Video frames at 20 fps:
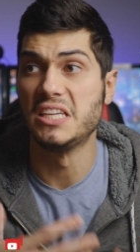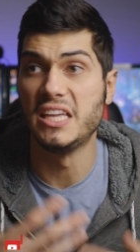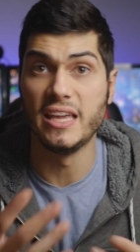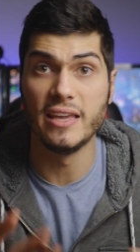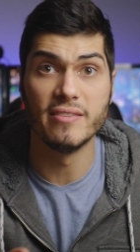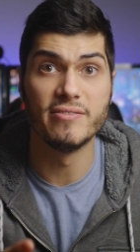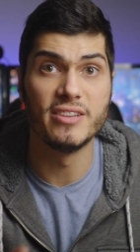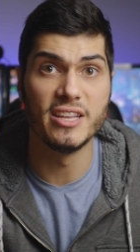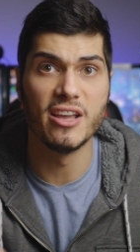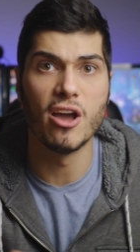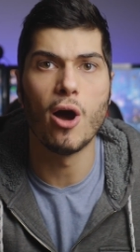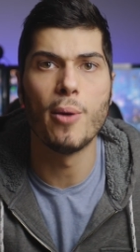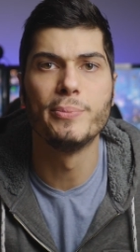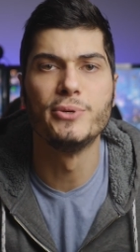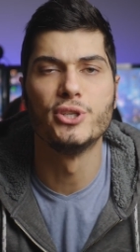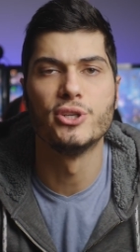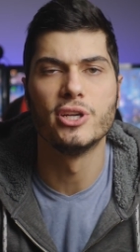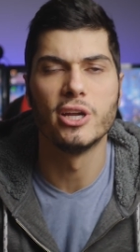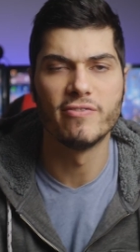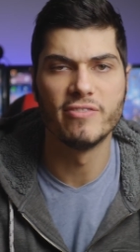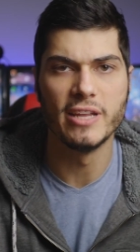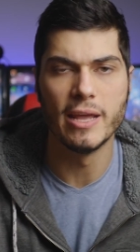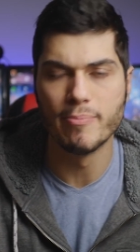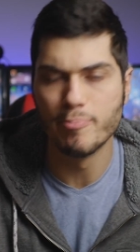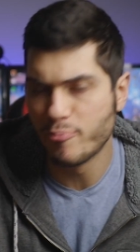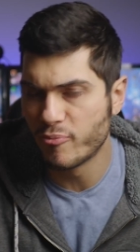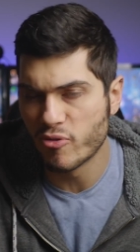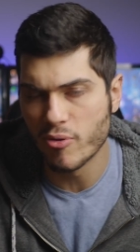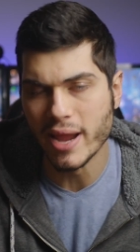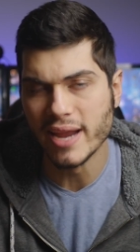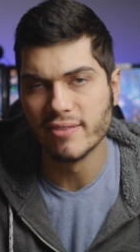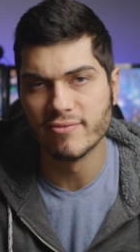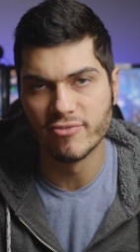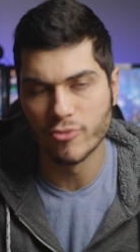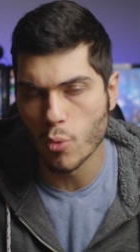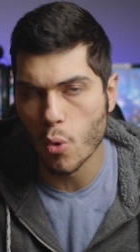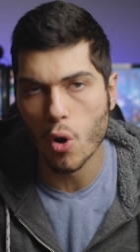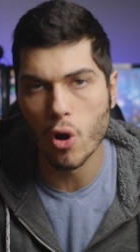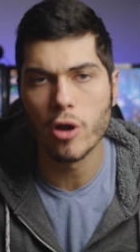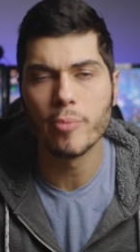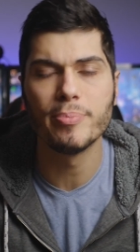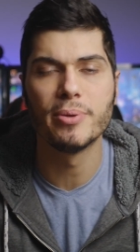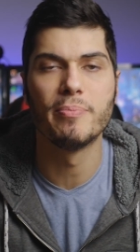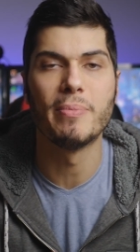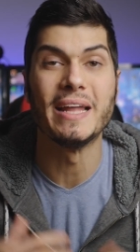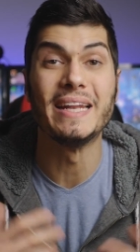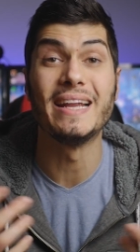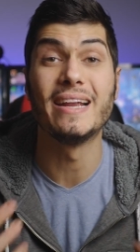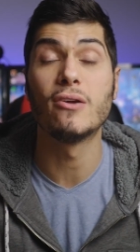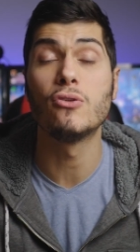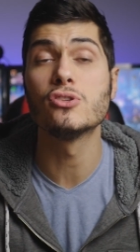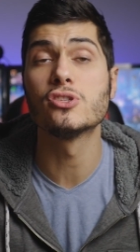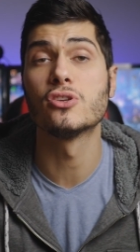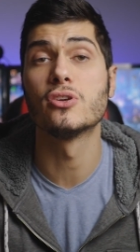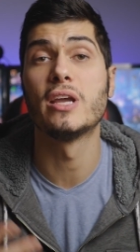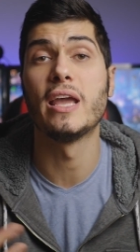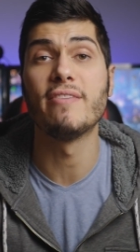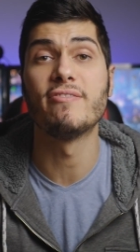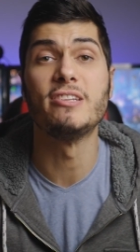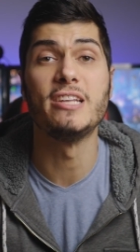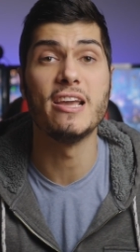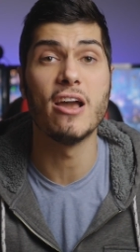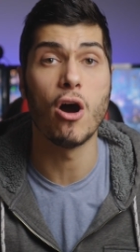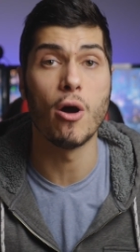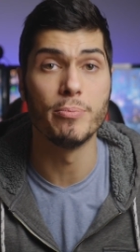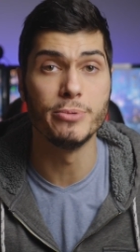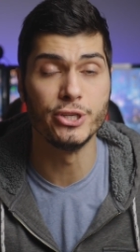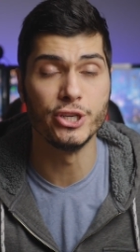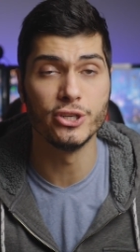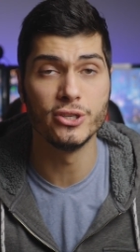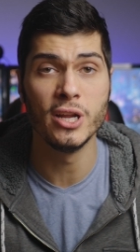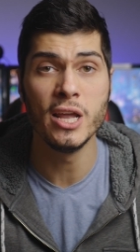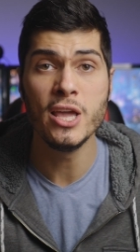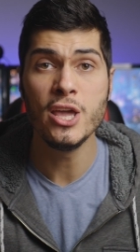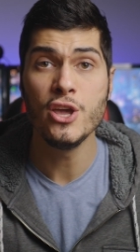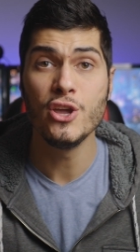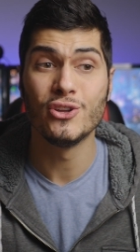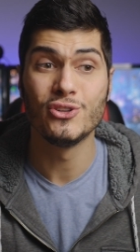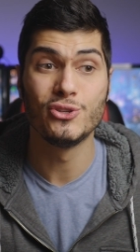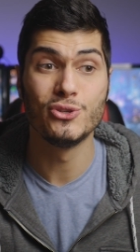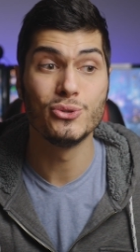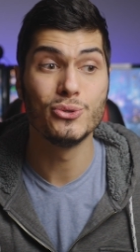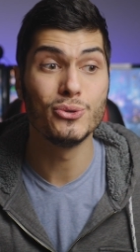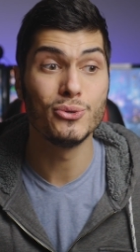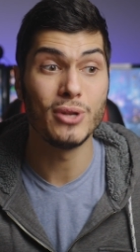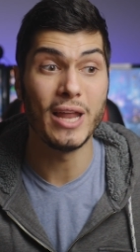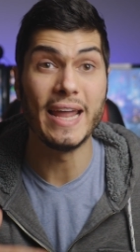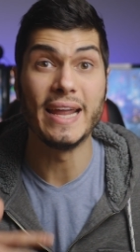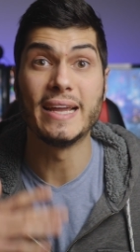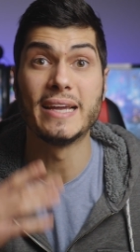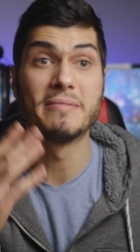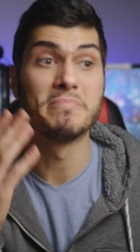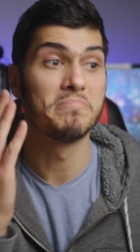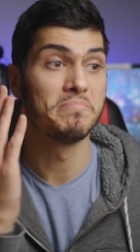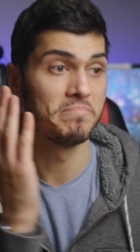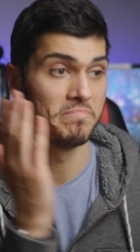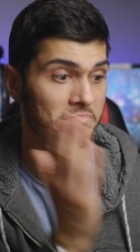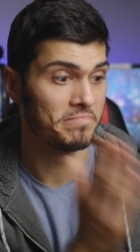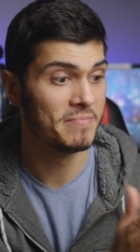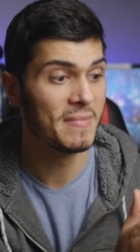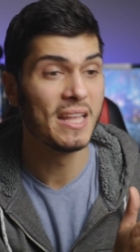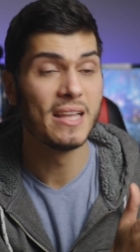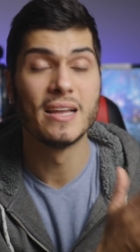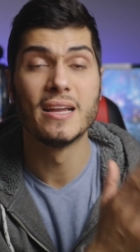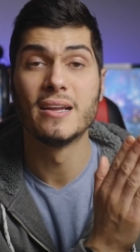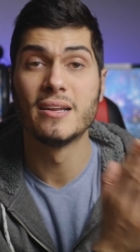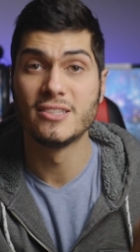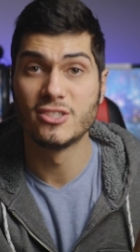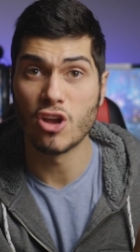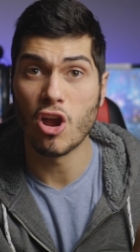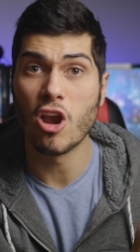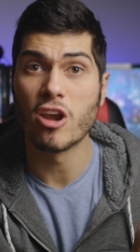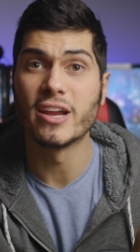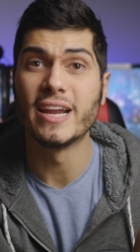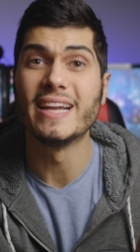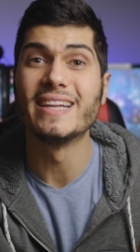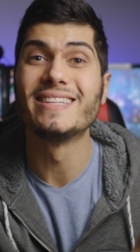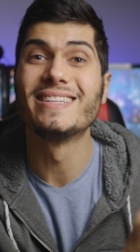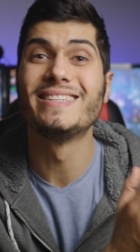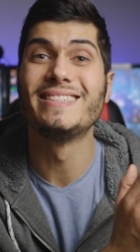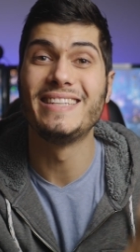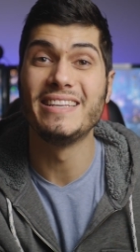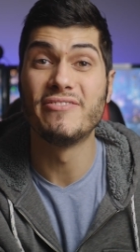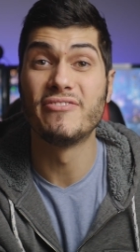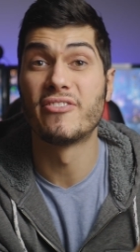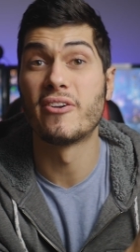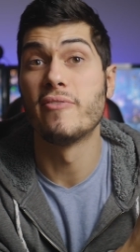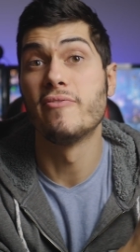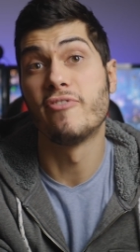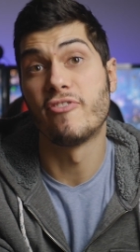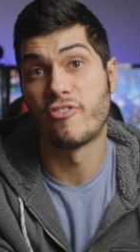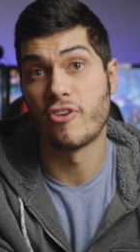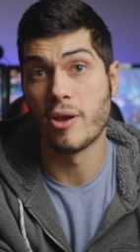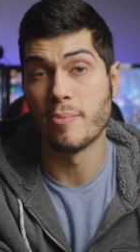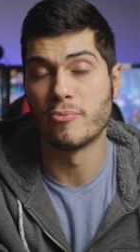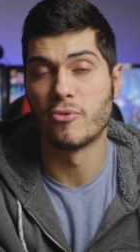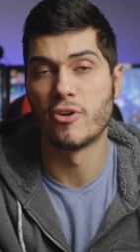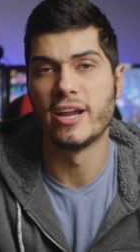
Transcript: give the option of the BrainWarp, but they also gave the option to like target different frame